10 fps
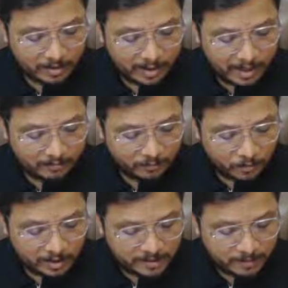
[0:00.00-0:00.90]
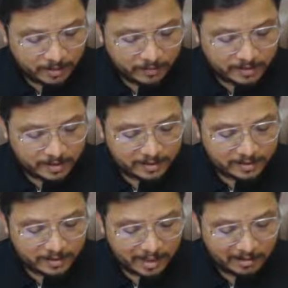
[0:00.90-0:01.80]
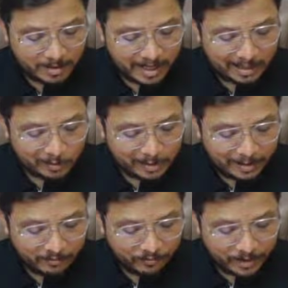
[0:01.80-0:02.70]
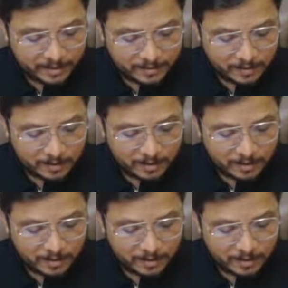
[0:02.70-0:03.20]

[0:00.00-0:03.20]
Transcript: and for these frequencies I'll be calculating phase